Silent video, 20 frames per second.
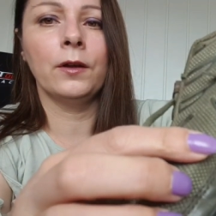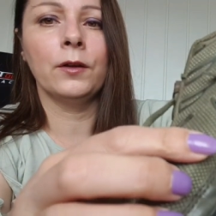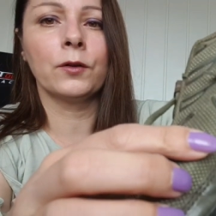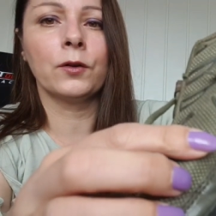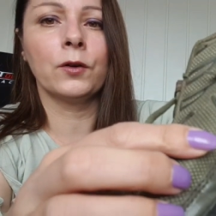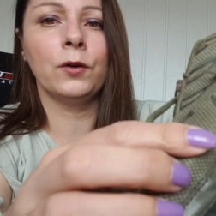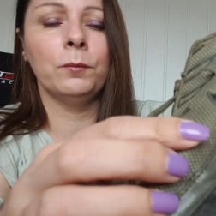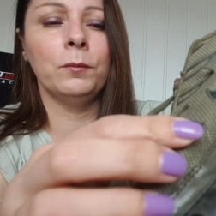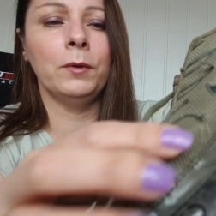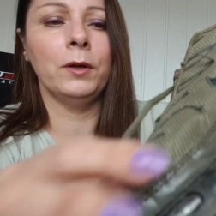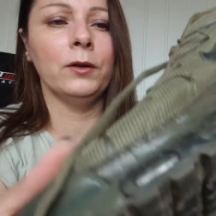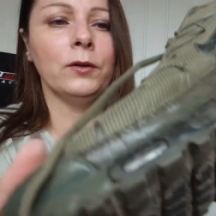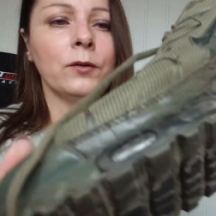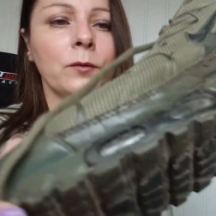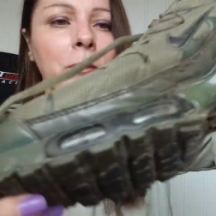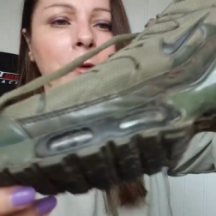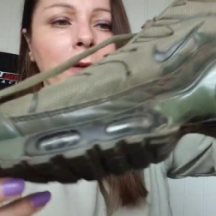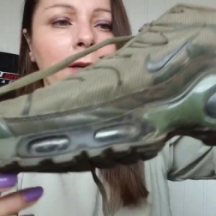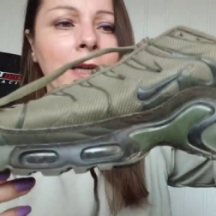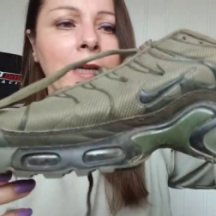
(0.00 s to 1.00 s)
It's come loose.
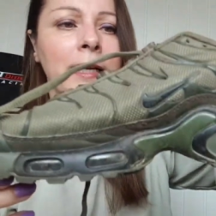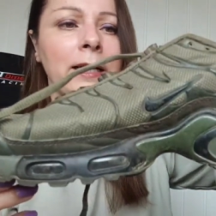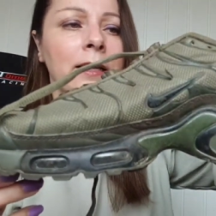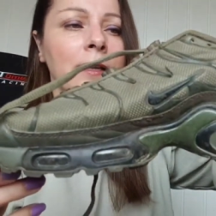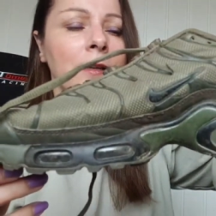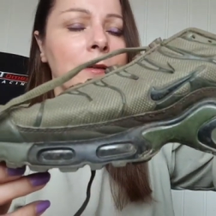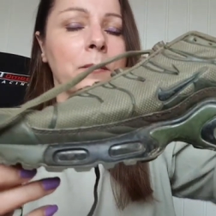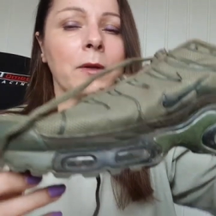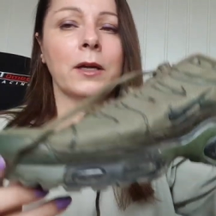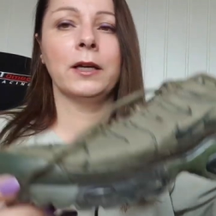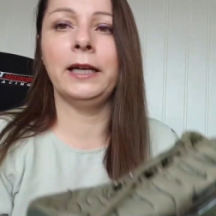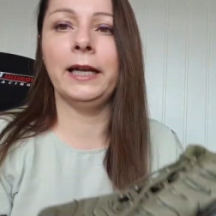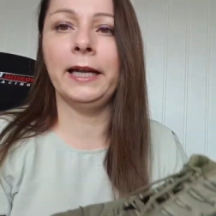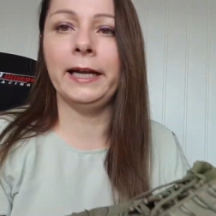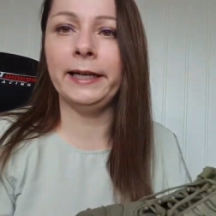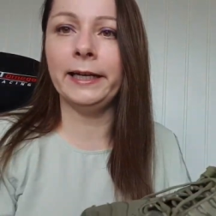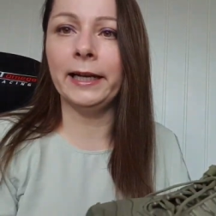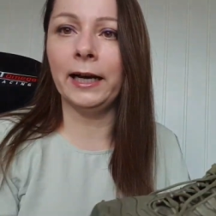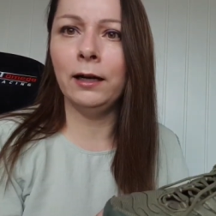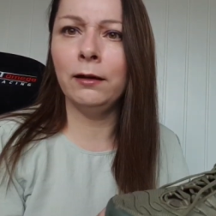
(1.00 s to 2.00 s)
But Lena,
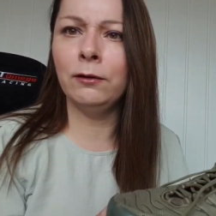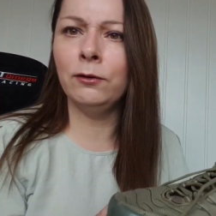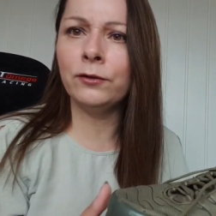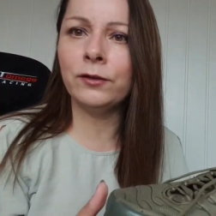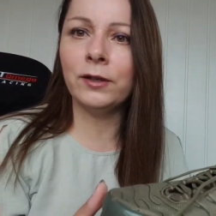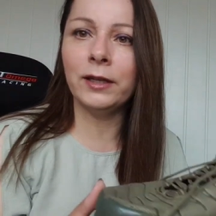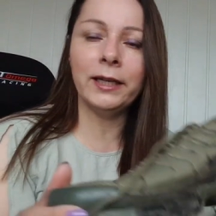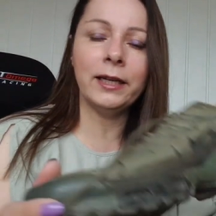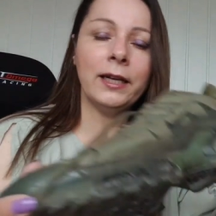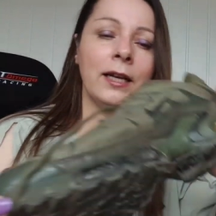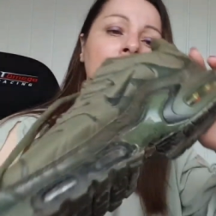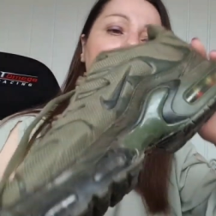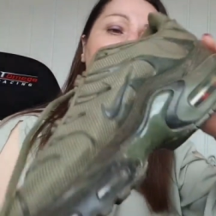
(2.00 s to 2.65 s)
Lena, who's Lena?